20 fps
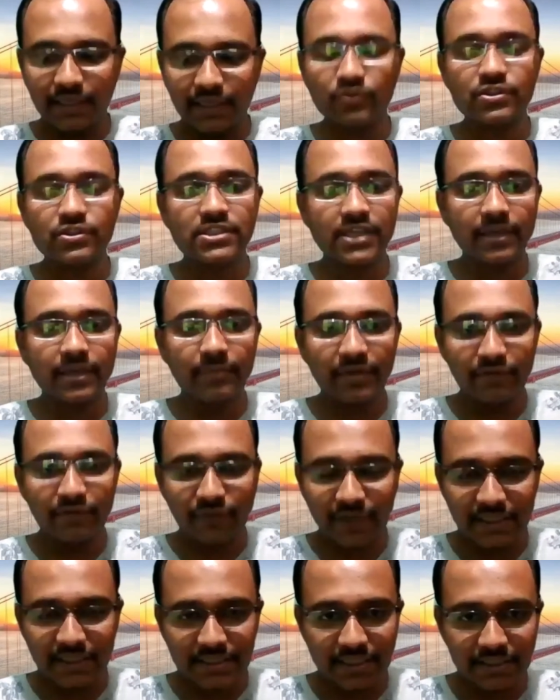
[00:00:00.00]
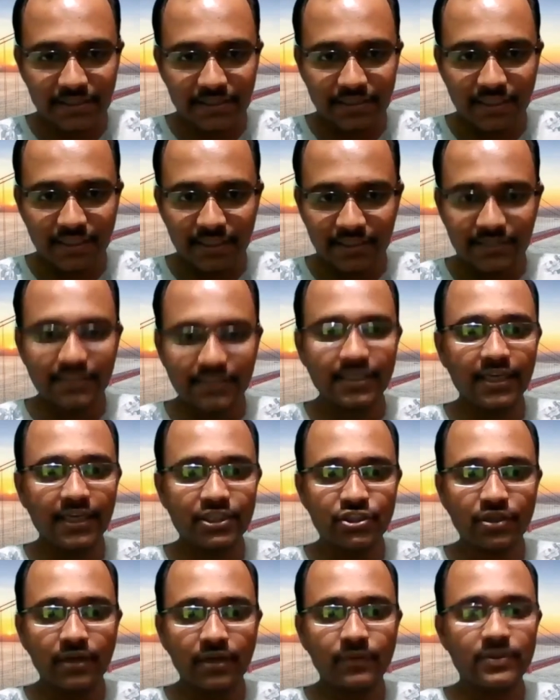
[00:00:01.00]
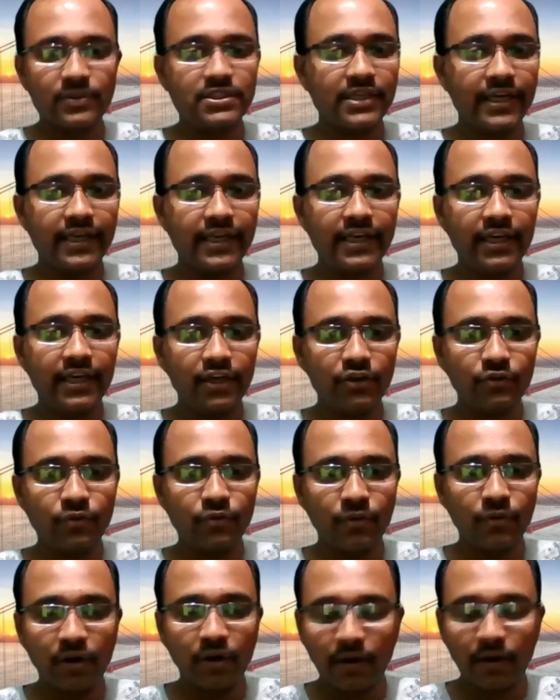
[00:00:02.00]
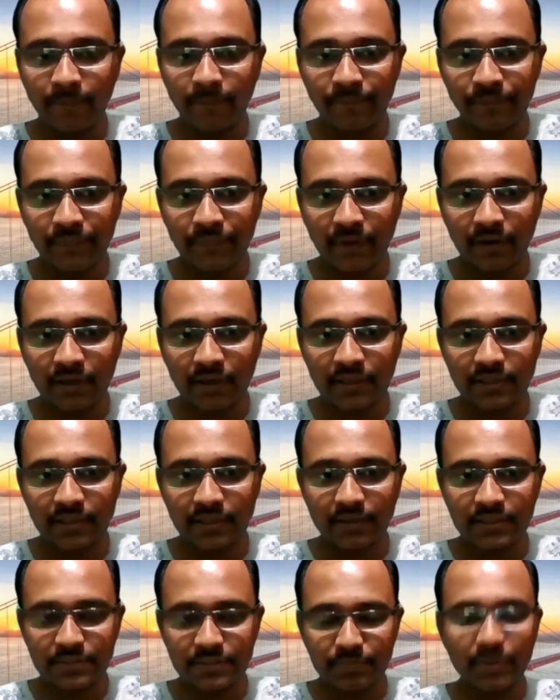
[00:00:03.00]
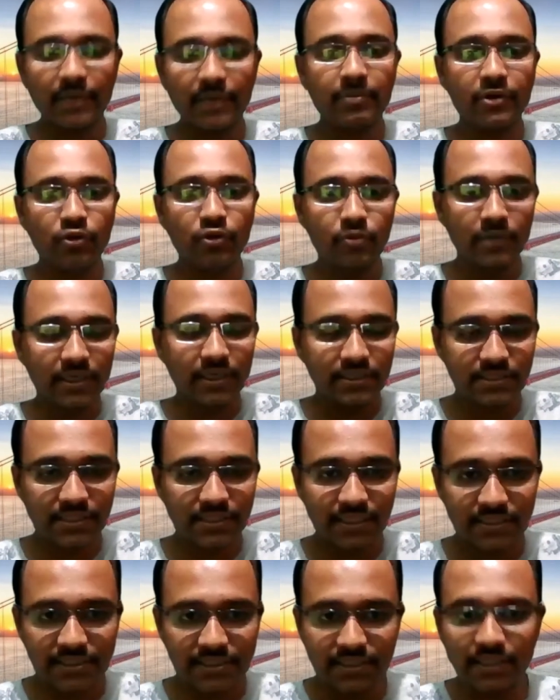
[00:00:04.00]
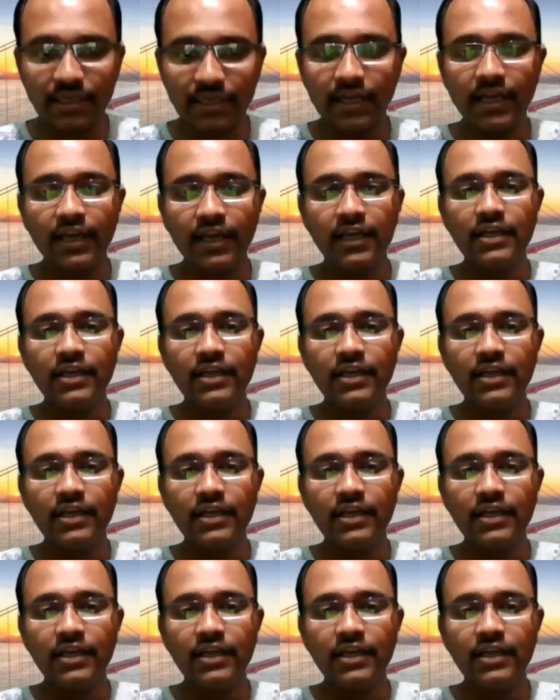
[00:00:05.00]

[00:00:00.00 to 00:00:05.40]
downstream infrastructure is the Azure, which I need to spin up a Kubernetes cluster.